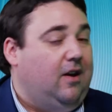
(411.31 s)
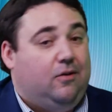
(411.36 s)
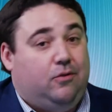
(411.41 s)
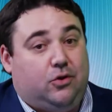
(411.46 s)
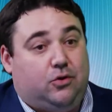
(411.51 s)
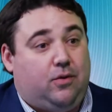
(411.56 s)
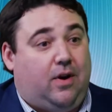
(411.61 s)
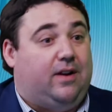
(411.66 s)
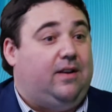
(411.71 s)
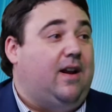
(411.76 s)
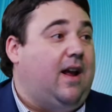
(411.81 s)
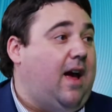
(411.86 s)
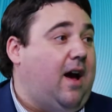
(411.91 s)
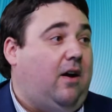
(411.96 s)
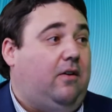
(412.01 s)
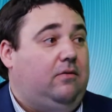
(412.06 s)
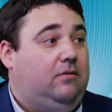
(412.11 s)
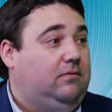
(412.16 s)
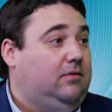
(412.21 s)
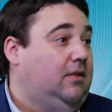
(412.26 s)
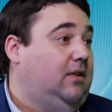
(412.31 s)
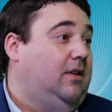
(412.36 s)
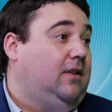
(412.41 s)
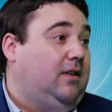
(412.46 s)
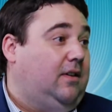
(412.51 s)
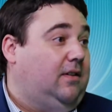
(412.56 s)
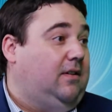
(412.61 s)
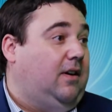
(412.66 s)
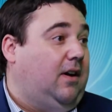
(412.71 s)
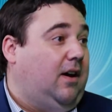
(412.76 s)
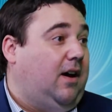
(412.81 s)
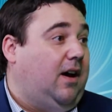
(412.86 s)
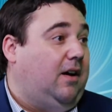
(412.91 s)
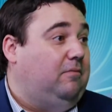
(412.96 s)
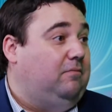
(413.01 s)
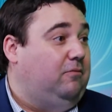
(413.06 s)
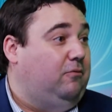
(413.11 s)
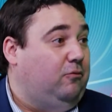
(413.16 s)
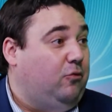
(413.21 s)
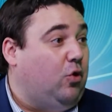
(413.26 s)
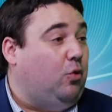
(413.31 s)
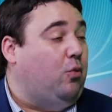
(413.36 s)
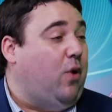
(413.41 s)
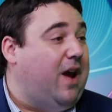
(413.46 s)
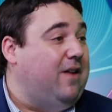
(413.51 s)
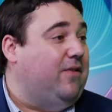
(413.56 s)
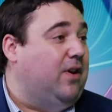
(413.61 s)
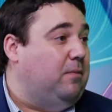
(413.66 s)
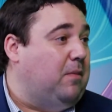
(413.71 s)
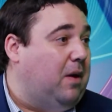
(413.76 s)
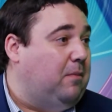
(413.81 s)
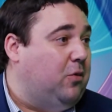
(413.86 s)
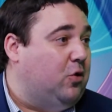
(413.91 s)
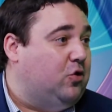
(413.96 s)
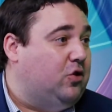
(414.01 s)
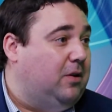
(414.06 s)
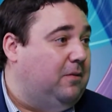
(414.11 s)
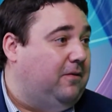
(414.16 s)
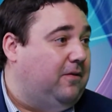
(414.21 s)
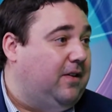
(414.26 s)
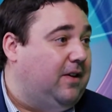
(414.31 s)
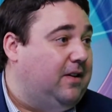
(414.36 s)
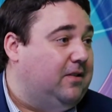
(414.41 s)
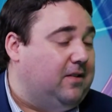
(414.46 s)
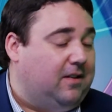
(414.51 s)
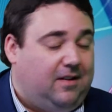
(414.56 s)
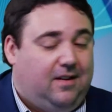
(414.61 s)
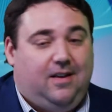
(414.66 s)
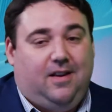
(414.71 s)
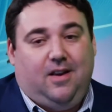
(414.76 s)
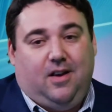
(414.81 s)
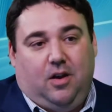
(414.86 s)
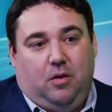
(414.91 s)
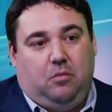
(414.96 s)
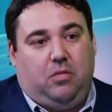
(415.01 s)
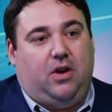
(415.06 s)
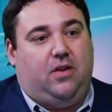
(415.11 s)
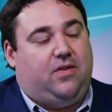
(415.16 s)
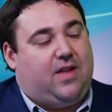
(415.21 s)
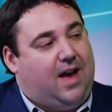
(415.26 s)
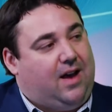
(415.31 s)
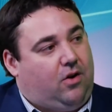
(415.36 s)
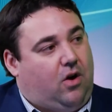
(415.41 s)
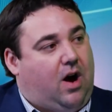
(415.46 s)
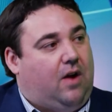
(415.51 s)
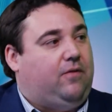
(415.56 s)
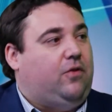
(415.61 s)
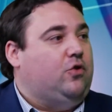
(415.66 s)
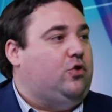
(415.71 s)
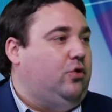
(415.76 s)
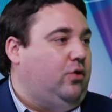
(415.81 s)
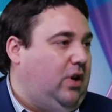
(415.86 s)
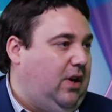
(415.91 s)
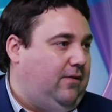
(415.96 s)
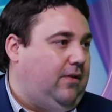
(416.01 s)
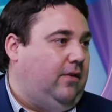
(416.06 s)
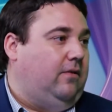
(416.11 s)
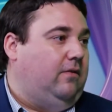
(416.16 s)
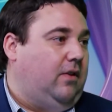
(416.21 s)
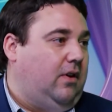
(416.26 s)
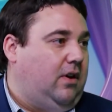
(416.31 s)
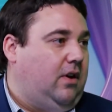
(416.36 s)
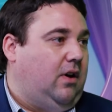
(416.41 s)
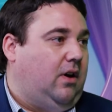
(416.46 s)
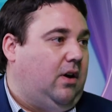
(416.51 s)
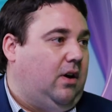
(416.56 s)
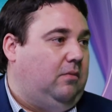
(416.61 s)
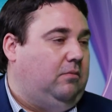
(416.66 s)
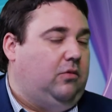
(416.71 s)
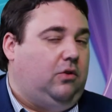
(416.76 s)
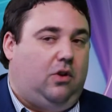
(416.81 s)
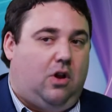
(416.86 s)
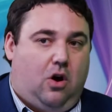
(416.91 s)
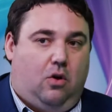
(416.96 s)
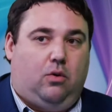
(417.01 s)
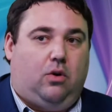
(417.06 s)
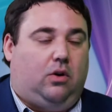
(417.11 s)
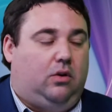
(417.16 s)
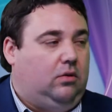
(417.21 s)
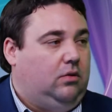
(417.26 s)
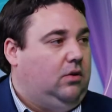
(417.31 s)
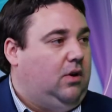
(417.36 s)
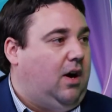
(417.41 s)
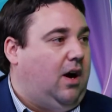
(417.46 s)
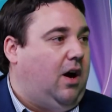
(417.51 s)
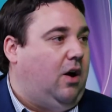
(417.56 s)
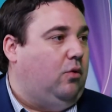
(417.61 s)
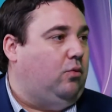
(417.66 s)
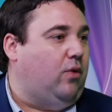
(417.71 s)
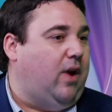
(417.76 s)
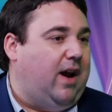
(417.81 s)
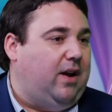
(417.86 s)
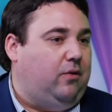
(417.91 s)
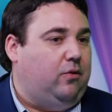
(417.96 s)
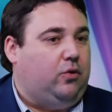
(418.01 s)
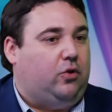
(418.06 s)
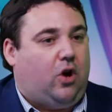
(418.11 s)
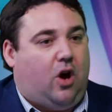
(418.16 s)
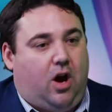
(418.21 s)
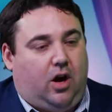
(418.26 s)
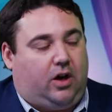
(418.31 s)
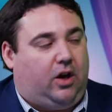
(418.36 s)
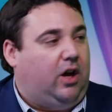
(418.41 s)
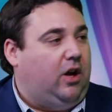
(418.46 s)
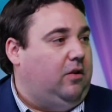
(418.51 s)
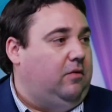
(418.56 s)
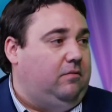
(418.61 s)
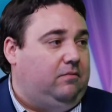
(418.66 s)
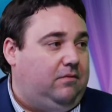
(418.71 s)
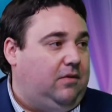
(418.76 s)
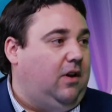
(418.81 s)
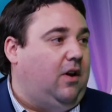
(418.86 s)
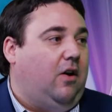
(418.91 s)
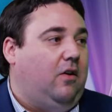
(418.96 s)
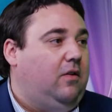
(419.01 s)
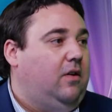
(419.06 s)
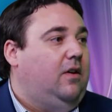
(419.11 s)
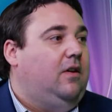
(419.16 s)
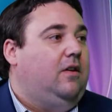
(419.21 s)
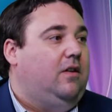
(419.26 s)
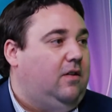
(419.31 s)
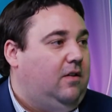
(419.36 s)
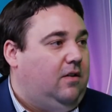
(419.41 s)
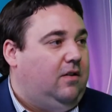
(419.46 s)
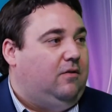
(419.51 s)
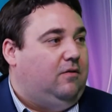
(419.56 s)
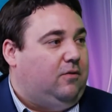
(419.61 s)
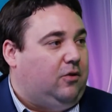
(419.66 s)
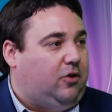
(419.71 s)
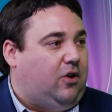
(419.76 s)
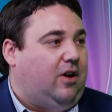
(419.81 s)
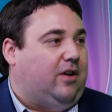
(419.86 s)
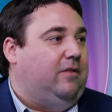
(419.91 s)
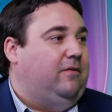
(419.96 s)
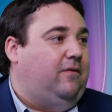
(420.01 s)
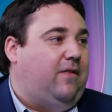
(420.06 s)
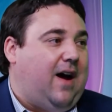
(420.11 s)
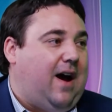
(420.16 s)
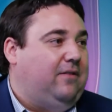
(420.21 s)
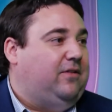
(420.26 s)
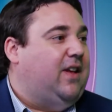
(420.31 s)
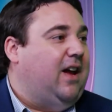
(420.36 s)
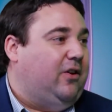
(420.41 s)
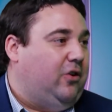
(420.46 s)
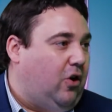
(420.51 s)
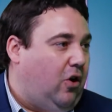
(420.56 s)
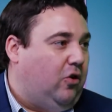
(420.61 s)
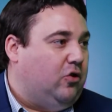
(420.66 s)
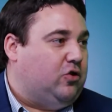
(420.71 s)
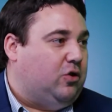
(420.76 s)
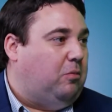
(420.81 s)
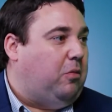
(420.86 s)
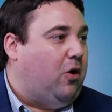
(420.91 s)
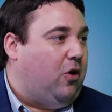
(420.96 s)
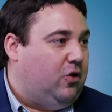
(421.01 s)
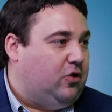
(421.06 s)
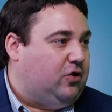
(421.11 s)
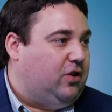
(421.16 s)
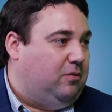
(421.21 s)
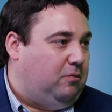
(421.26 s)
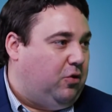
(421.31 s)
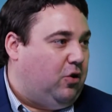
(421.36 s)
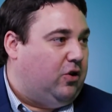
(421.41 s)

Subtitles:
which right now we're waiving membership fees, but that offers you an even lower rate. We're talking, we're talking $5, $10 a person per